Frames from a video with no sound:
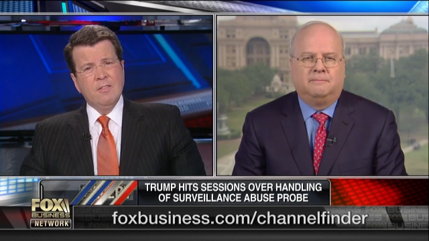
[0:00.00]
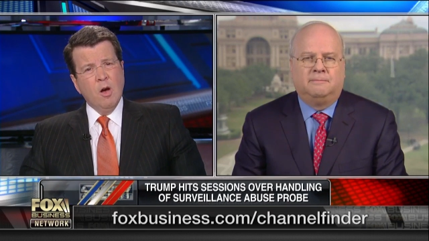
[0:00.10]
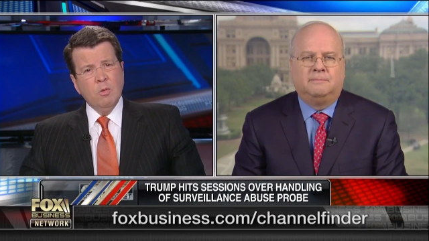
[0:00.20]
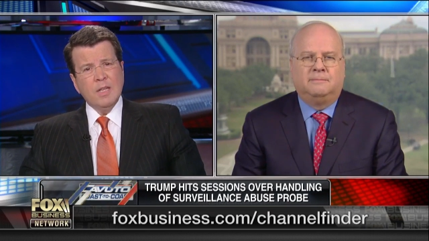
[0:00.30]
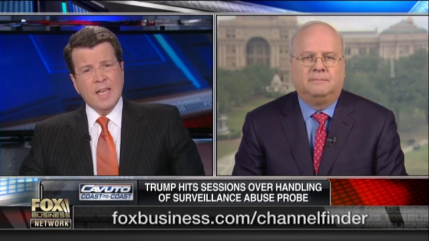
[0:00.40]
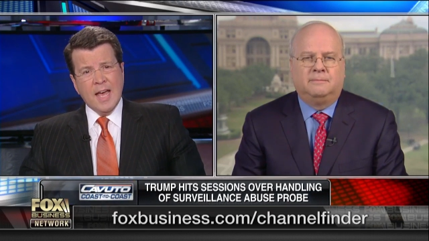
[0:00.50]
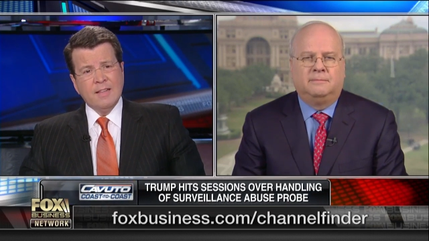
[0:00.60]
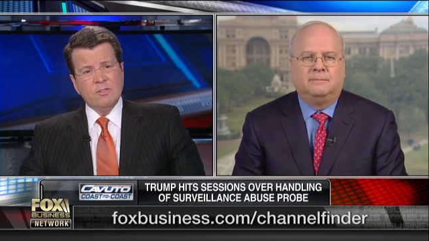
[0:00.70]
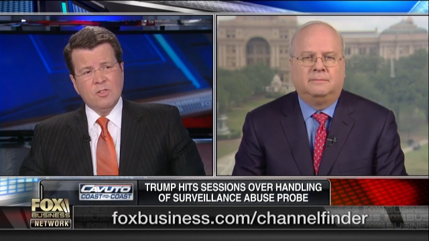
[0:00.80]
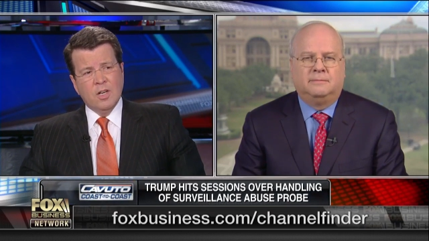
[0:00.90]
Speaker 1: don't
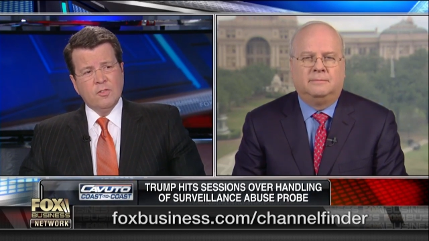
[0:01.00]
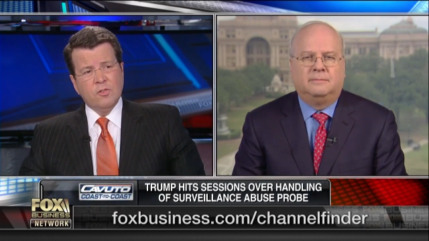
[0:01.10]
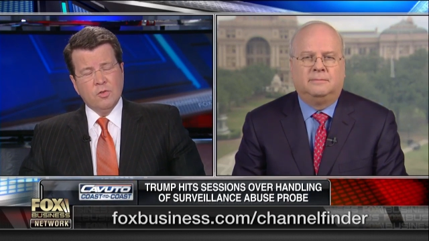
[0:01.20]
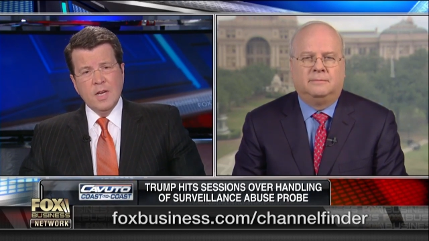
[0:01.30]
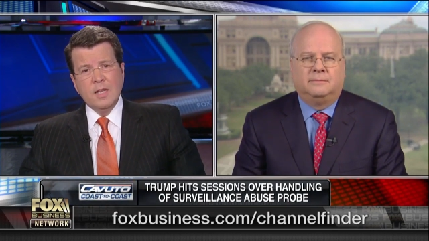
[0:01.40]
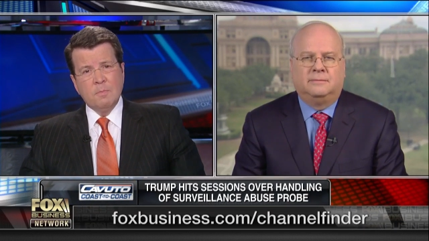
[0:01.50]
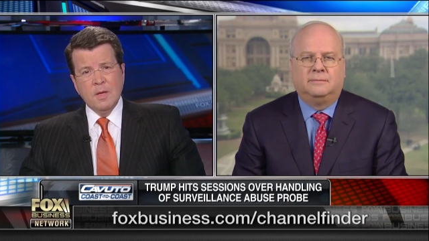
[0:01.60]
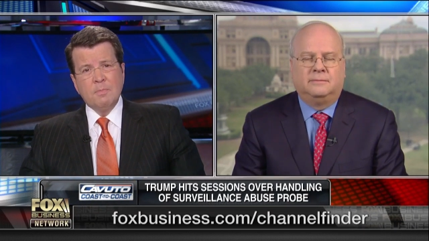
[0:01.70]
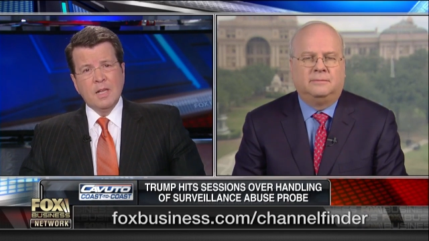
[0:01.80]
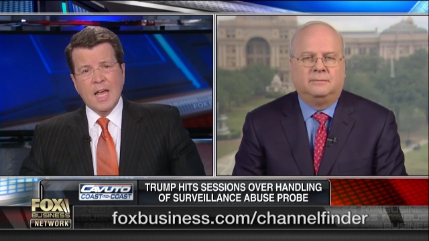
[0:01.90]
get just treating
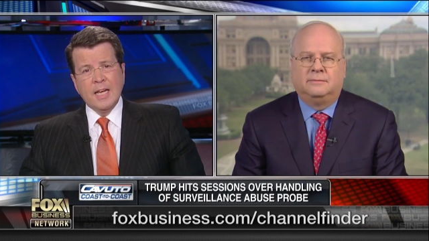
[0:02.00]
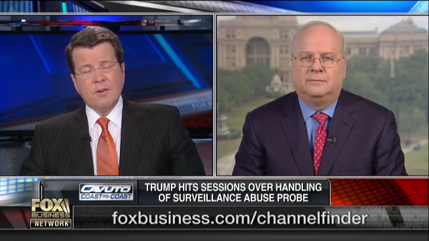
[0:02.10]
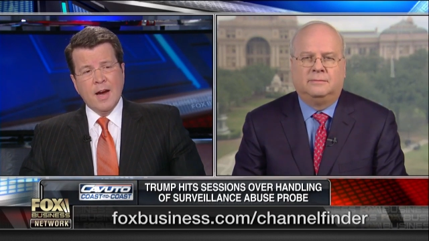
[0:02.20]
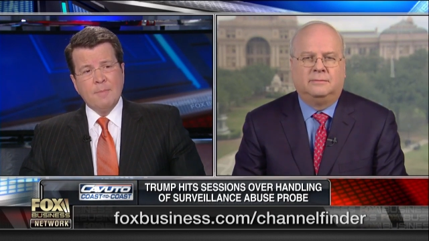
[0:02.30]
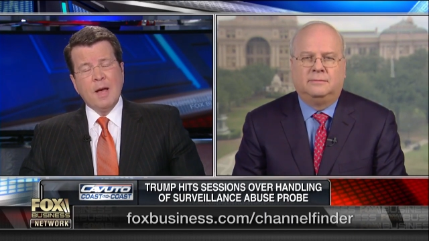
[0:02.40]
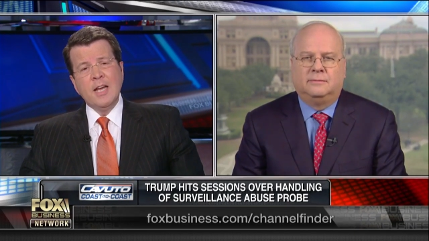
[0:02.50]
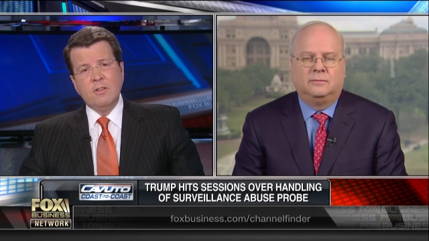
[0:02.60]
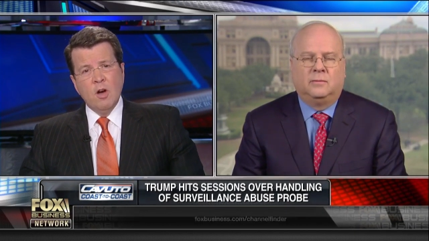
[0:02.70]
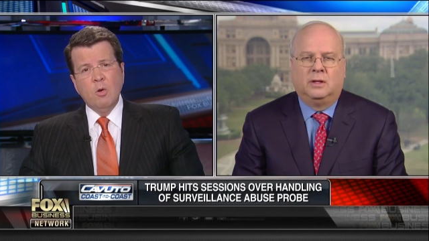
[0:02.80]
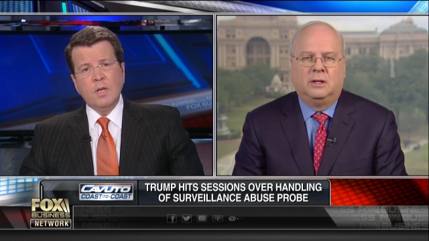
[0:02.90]
people like crap. I
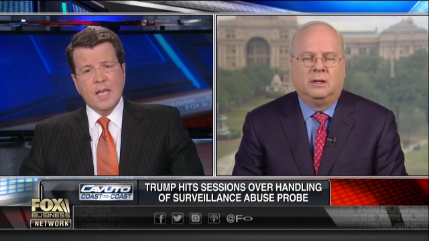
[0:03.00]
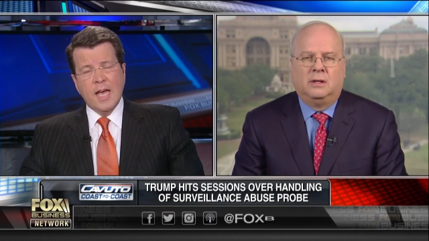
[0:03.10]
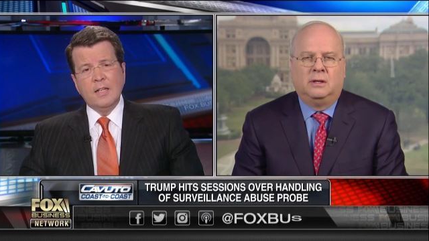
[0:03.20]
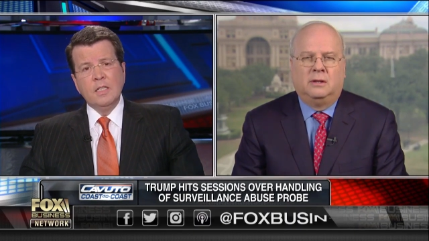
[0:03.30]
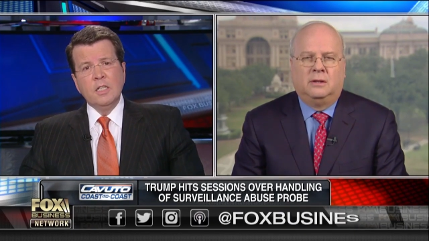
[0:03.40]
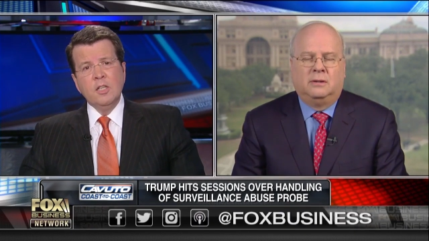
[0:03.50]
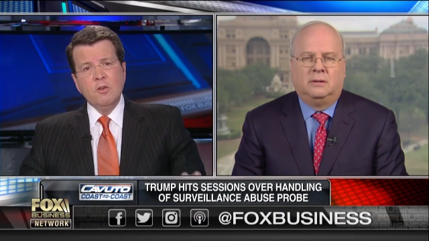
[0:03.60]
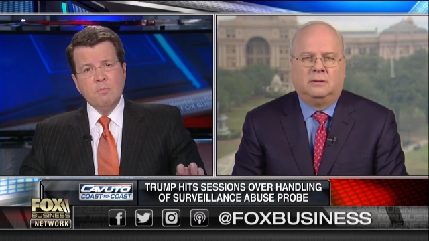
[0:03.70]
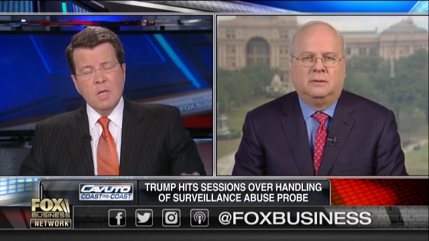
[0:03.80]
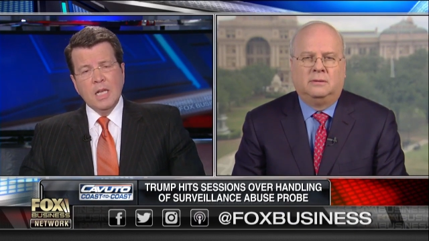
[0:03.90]
don't get
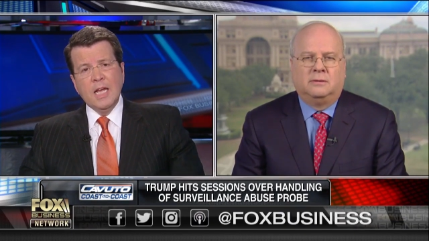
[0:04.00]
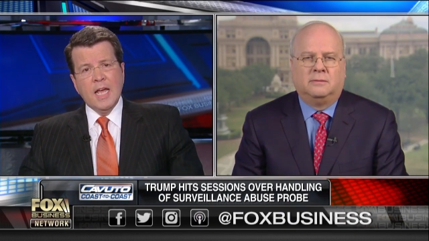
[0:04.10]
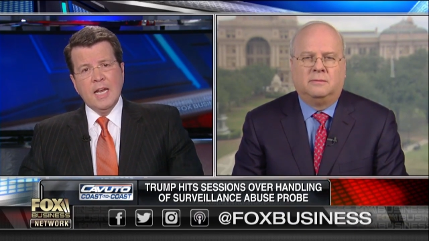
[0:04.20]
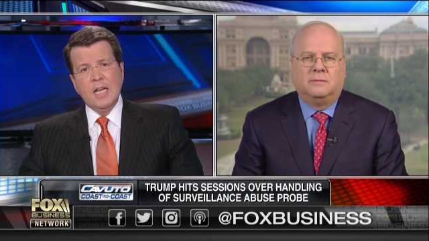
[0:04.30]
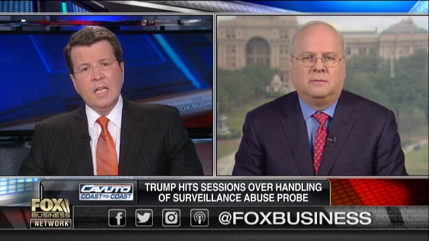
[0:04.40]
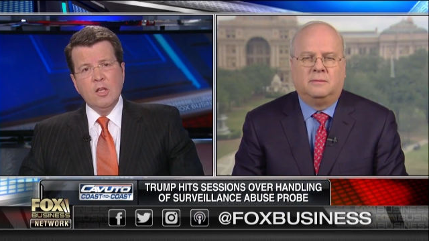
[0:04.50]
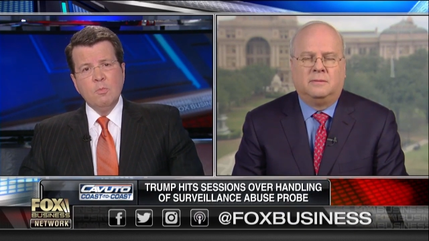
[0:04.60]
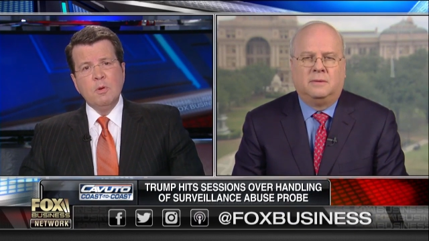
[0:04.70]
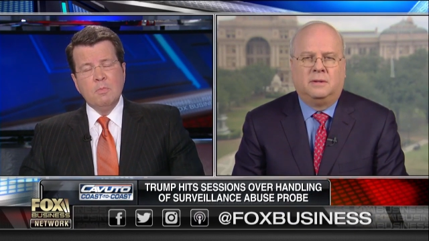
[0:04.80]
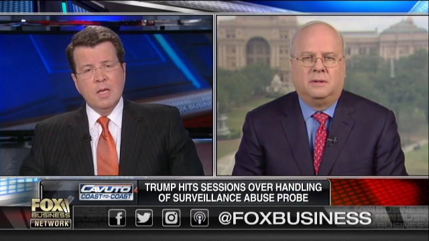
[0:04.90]
humiliating
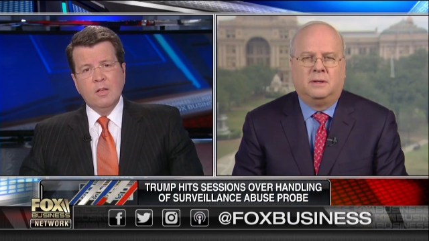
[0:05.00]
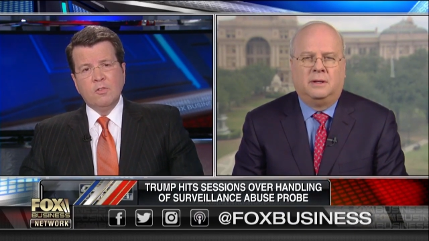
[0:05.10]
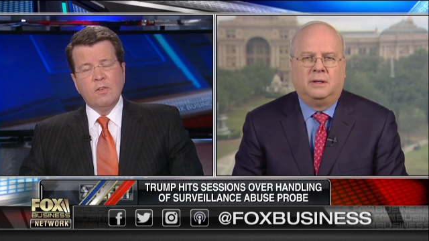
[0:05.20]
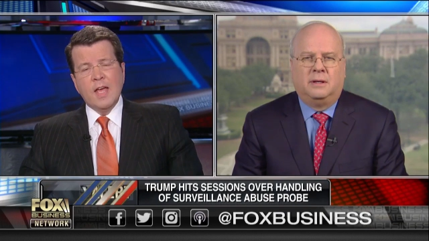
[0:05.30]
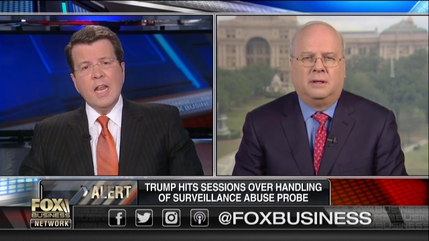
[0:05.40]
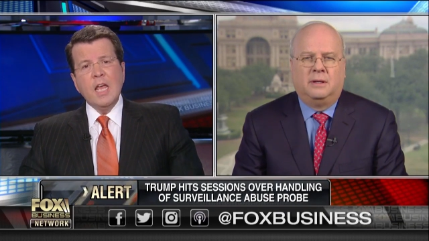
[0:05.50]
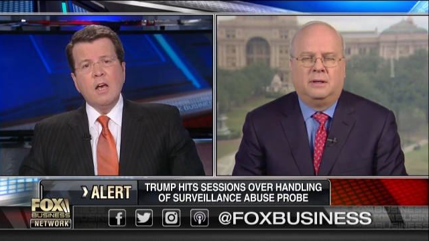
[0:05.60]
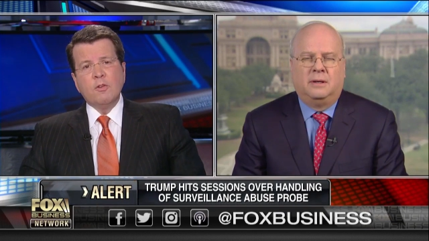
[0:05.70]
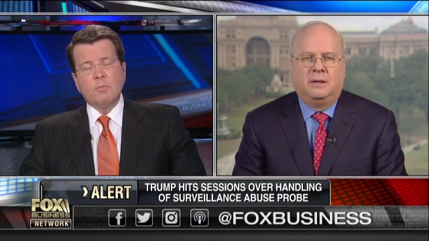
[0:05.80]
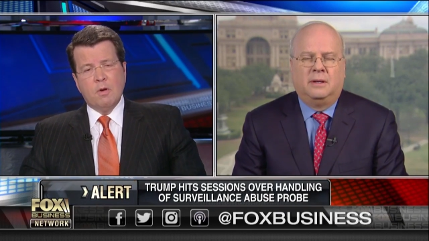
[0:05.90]
human beings of any
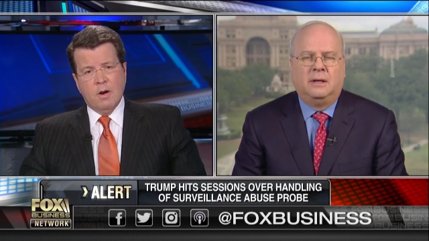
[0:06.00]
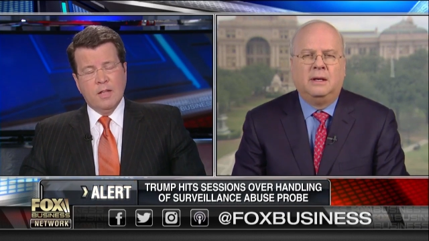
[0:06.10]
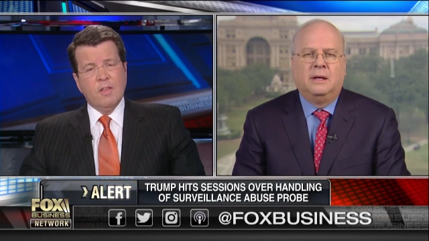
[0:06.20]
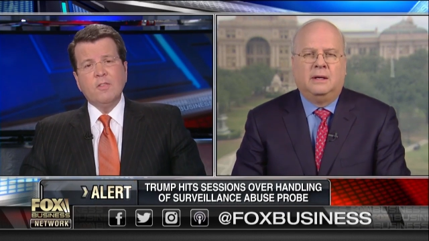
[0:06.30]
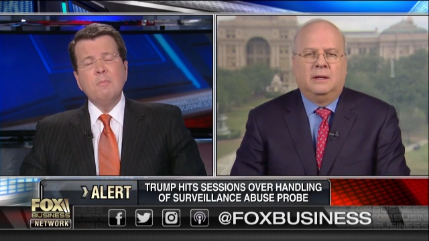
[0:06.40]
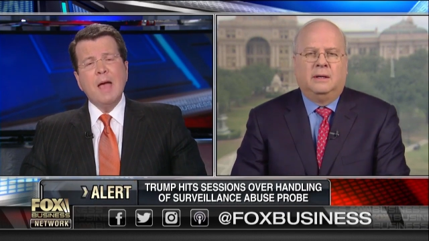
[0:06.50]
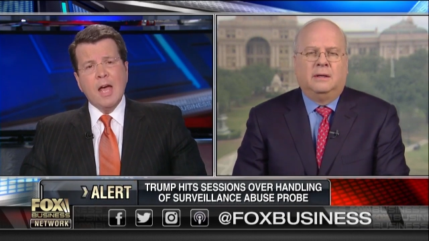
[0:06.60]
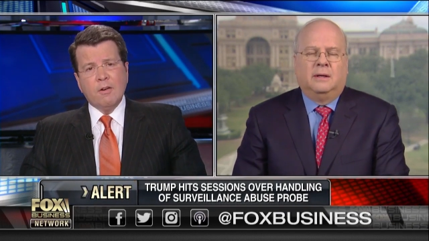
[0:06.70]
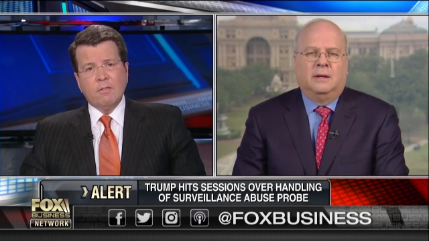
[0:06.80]
other party. It doesn't matter.